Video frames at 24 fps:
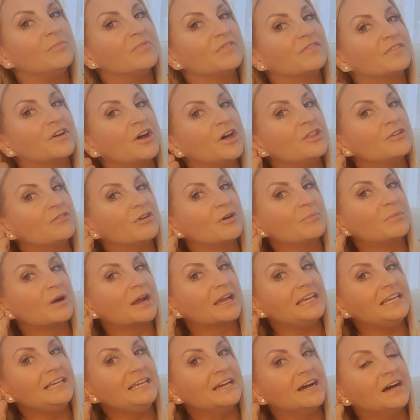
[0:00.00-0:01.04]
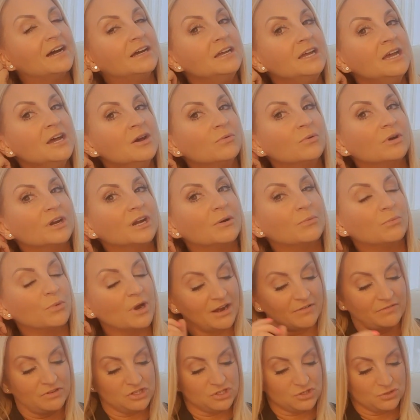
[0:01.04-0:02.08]
further up my ear when I'm
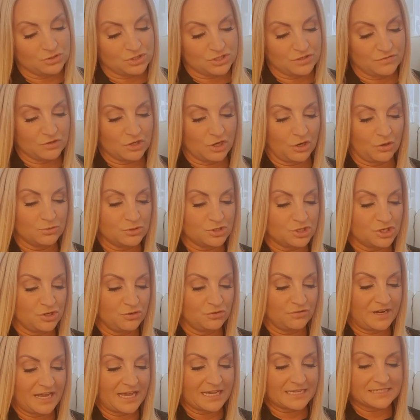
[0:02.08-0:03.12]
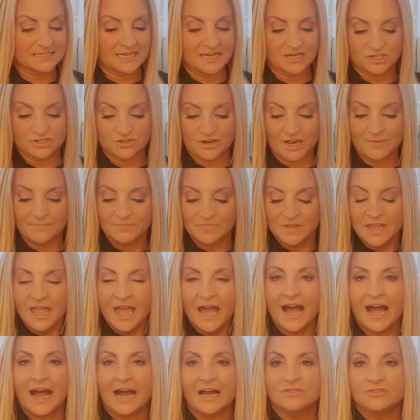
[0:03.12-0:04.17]
wearing sort of gold jewelry, etc.
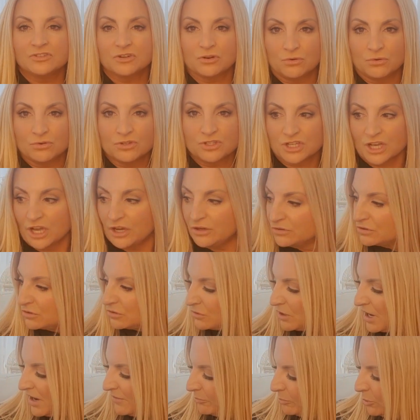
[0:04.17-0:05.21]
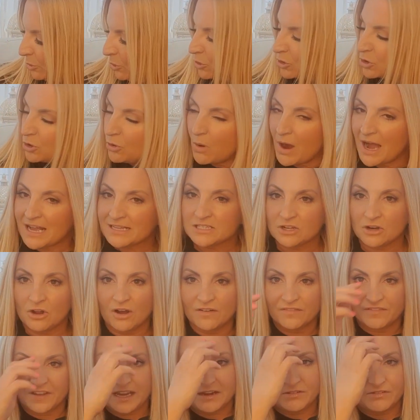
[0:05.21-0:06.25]
And also, I bought quite a
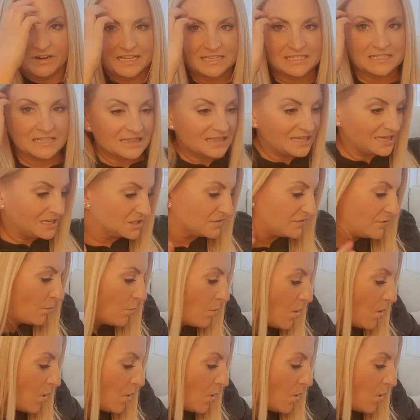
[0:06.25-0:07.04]
lot of earrings and things for